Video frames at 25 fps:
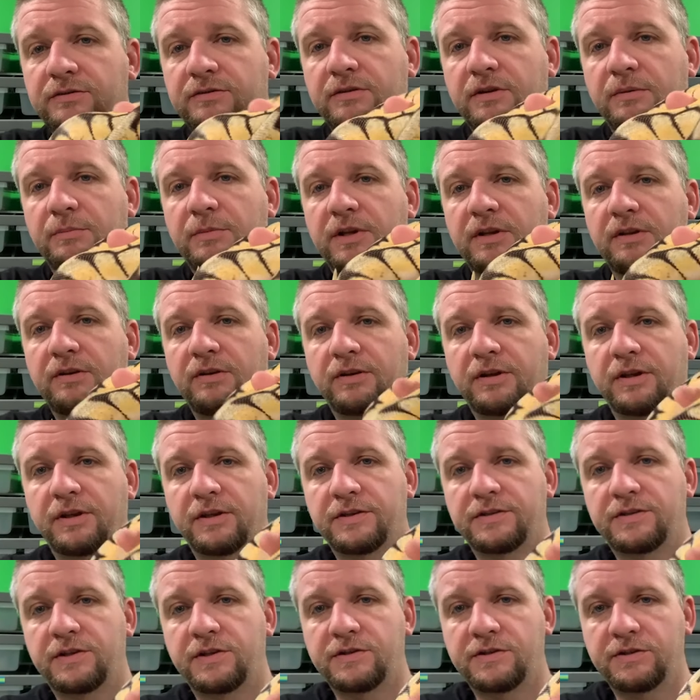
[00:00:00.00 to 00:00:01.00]
I mean, look at
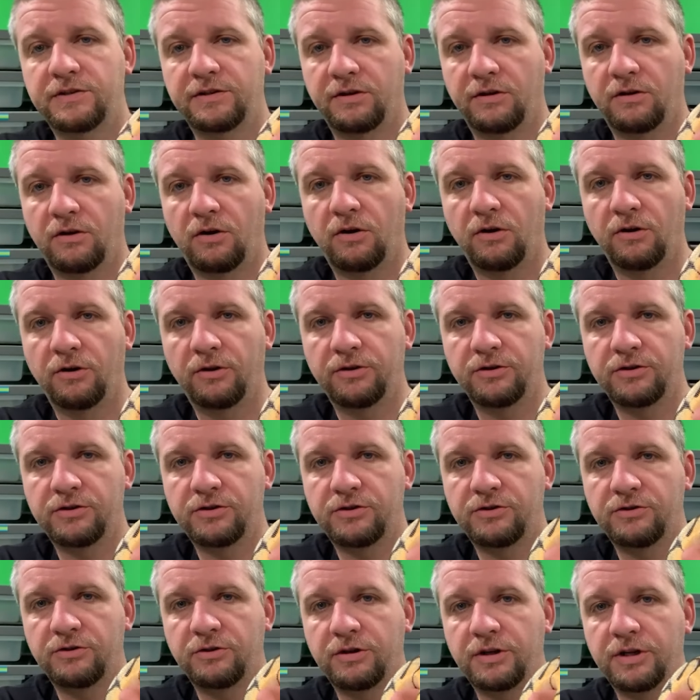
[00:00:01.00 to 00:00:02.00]
this. This is an orange
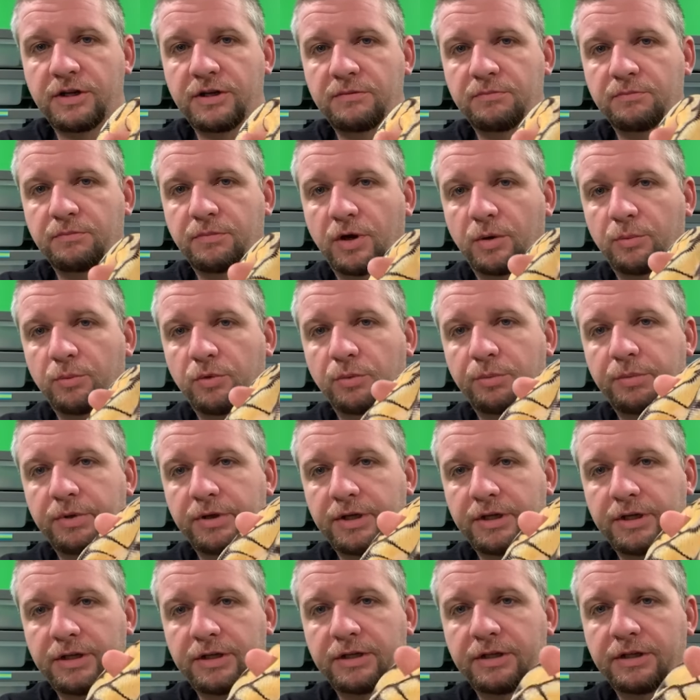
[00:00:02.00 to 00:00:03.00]
dream
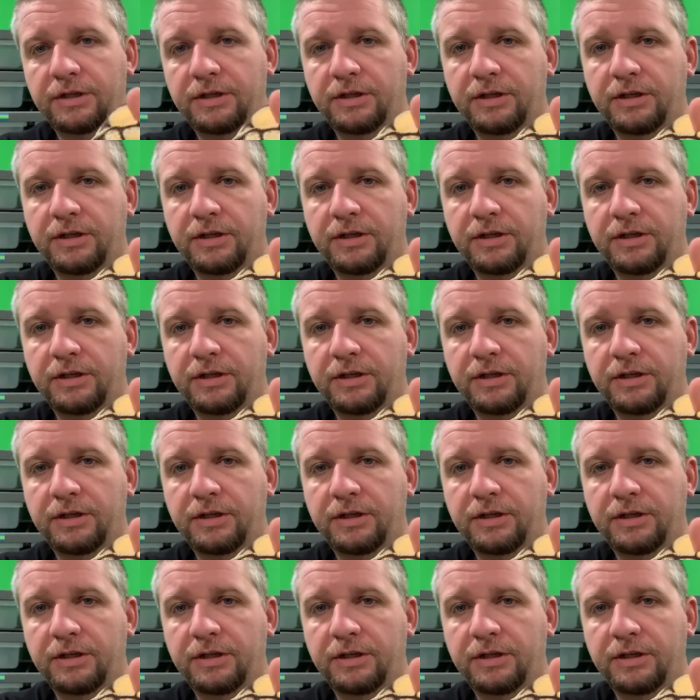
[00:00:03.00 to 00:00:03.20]
bumblebee.